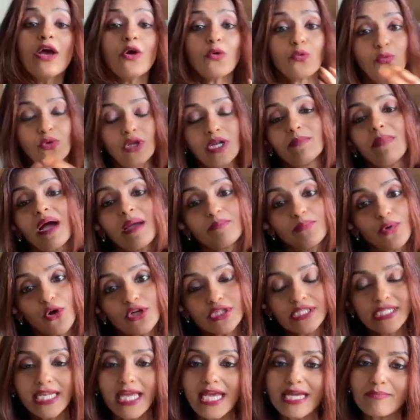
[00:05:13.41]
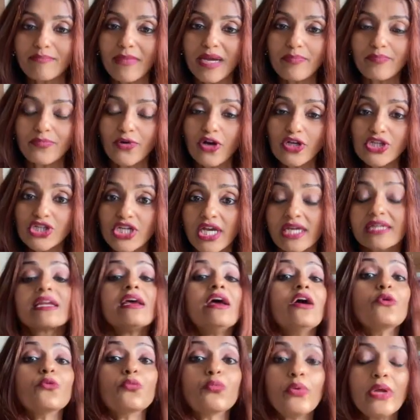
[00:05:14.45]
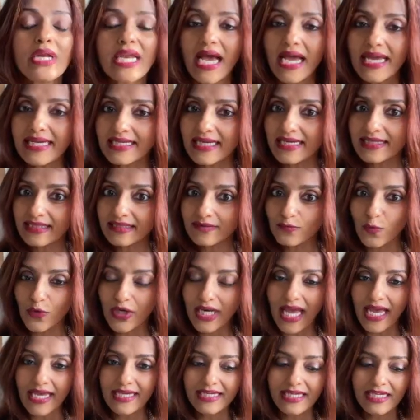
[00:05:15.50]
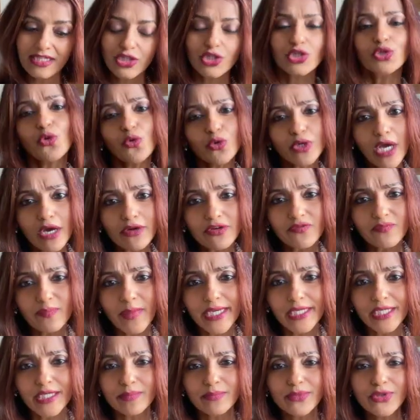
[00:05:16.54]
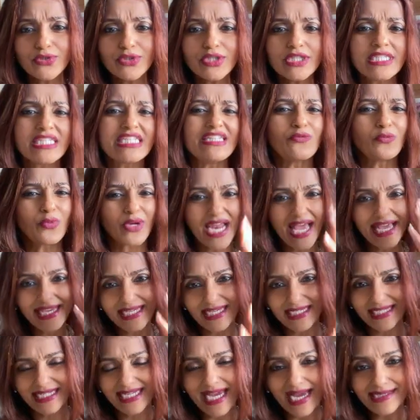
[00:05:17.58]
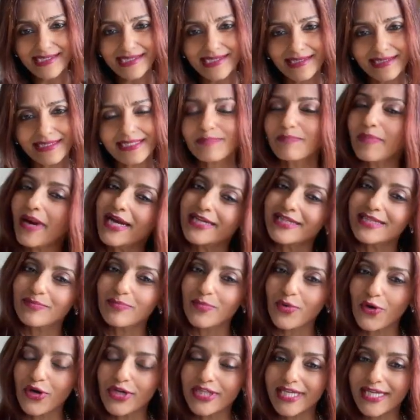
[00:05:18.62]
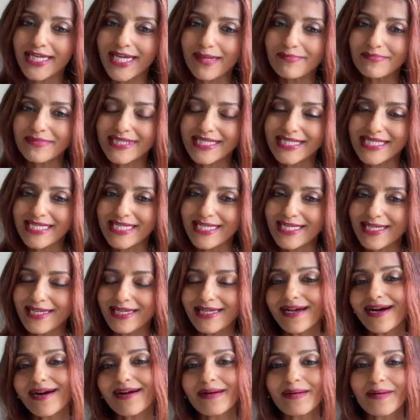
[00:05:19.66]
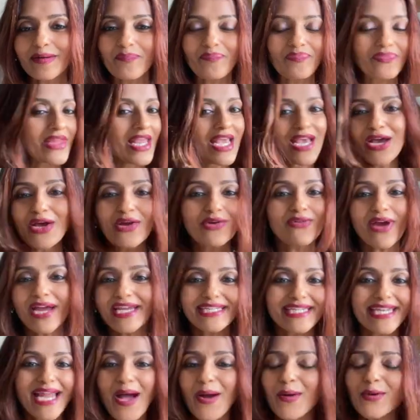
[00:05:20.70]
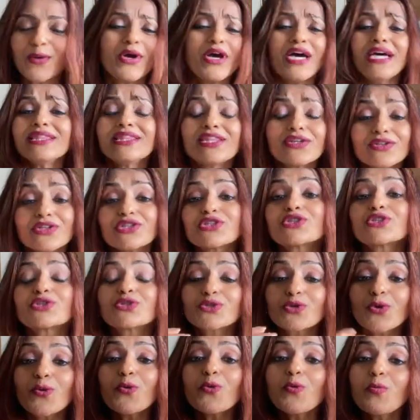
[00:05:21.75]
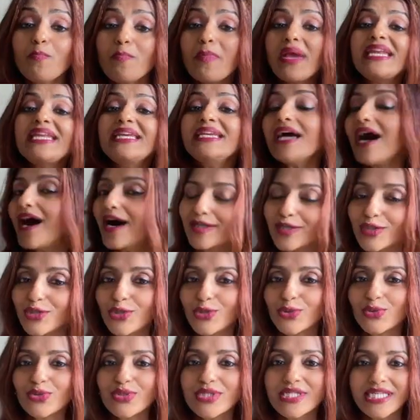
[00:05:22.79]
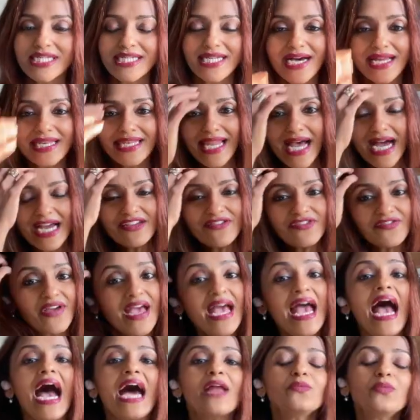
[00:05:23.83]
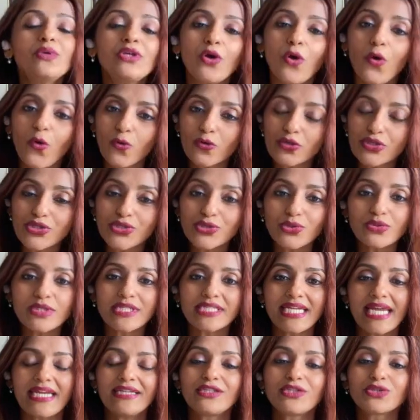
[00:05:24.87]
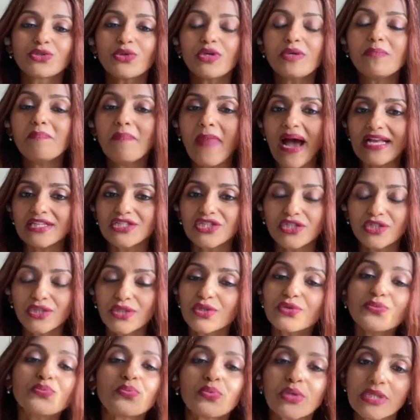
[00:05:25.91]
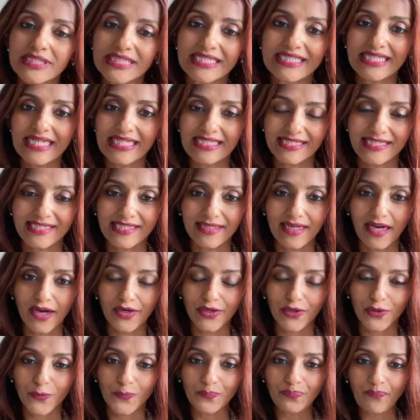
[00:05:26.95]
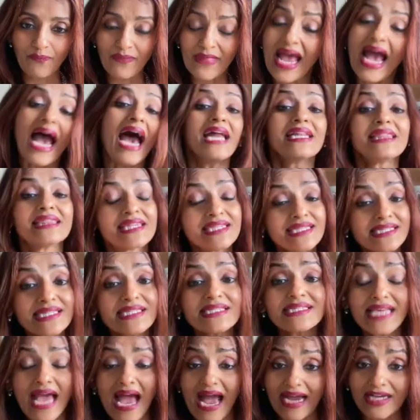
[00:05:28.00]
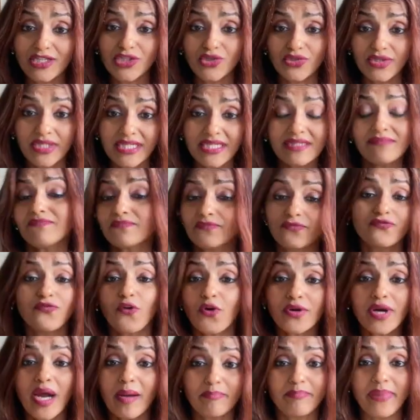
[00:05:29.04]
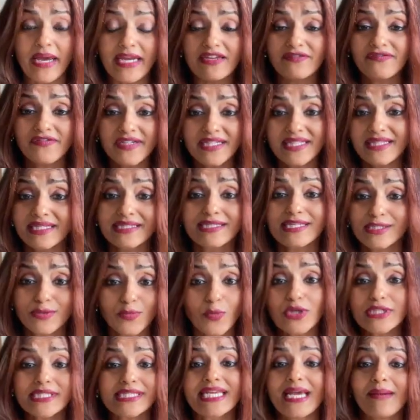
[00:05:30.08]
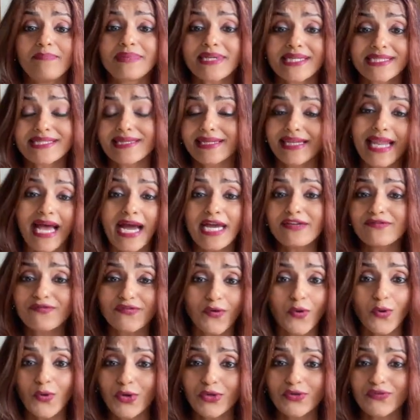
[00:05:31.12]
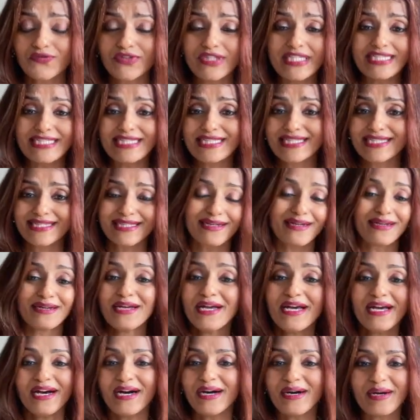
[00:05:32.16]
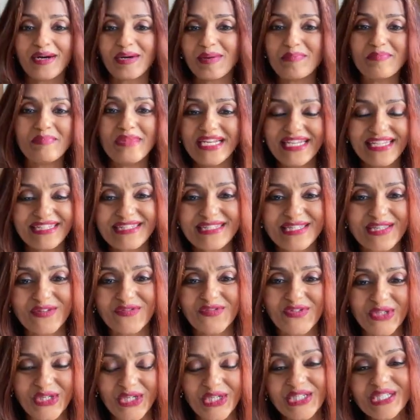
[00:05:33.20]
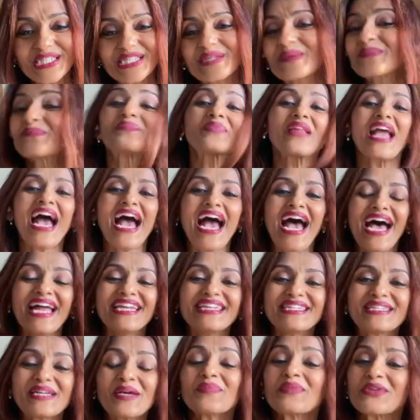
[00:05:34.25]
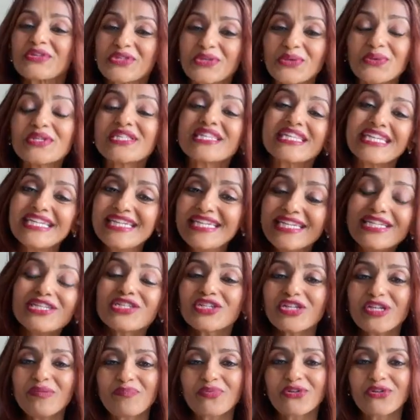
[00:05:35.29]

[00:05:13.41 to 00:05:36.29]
Will my boss like my project? Will I get thrown out of my community? Will I get cancelled by the boy that I'm seeing right now? There are so many unknowns in our life, and we also tend to imagine the worst case scenario. And this is actually for our benefit. This is what's kept us alive all of these millions of years. And so its initial